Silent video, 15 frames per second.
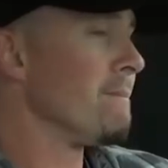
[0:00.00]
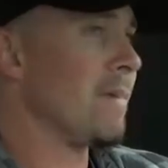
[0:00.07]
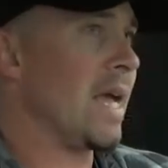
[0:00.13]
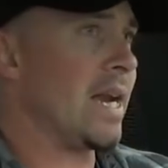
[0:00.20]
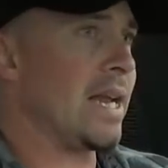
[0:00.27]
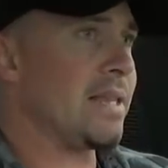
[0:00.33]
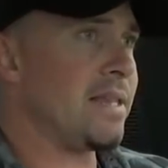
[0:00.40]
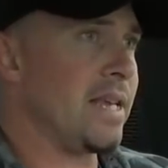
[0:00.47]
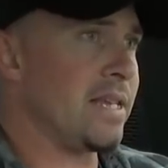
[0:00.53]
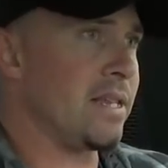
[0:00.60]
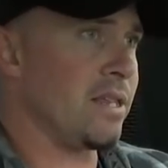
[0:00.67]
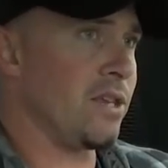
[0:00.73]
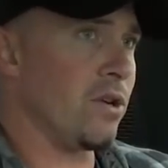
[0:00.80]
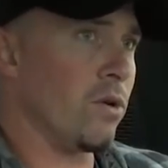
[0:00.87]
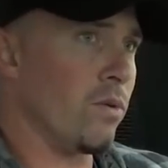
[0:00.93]
And I think
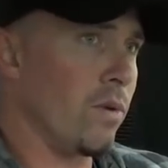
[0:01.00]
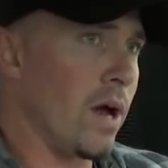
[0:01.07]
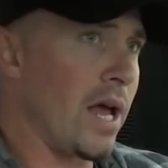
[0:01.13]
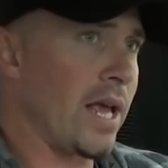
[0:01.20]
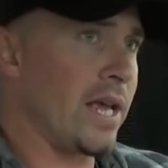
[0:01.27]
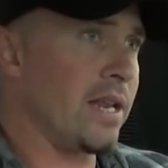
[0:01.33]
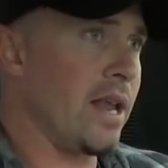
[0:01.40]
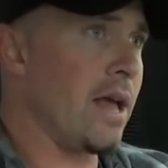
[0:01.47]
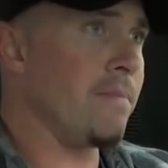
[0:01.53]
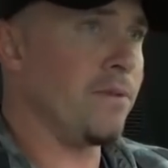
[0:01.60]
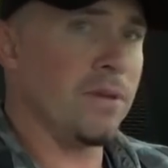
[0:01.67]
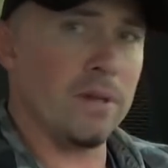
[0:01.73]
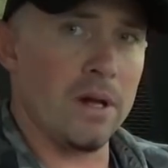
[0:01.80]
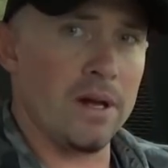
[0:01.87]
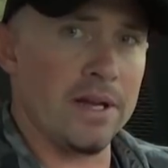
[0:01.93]
that the Orion
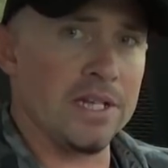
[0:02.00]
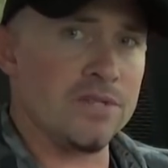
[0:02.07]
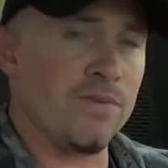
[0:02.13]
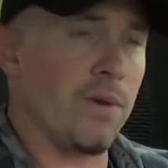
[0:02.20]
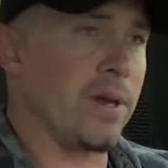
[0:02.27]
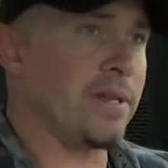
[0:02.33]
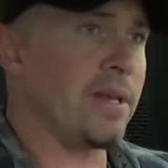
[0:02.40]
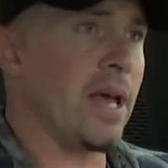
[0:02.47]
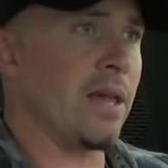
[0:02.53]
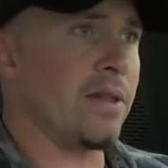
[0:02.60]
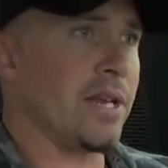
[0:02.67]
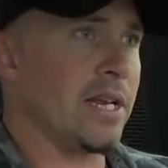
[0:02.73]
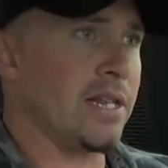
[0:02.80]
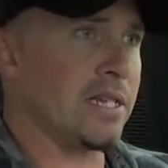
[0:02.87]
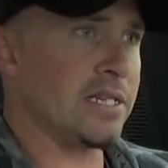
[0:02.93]
Nebula is very
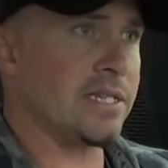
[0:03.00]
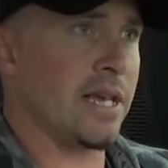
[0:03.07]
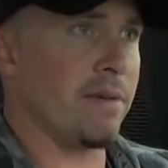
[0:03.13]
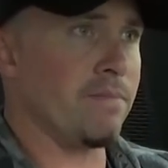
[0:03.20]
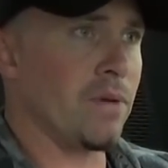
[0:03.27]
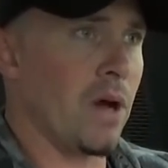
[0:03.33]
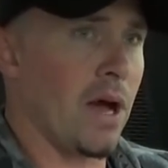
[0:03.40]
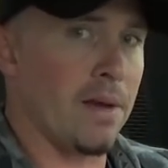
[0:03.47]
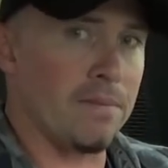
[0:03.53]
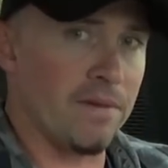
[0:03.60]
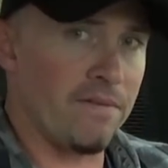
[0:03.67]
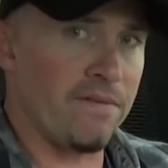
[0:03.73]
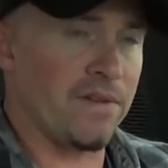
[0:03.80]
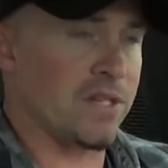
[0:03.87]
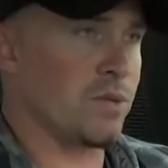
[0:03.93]
telling in the same time
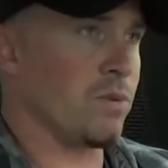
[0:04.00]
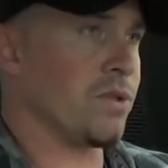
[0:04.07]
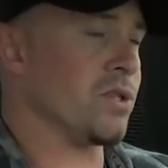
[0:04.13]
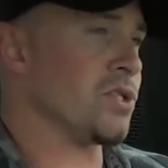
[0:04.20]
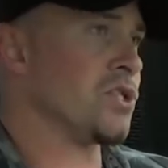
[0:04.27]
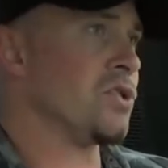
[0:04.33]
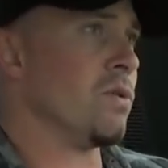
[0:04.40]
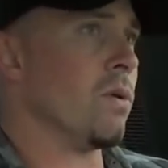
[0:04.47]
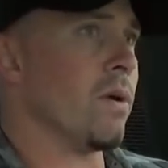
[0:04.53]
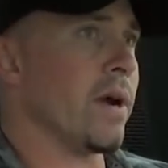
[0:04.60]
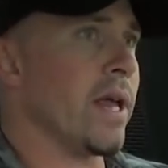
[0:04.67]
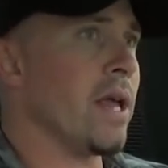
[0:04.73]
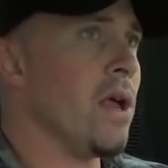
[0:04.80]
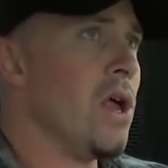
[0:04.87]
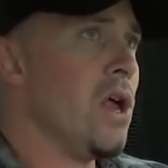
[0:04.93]
that fits with the
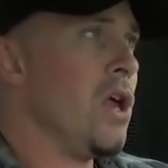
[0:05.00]
story.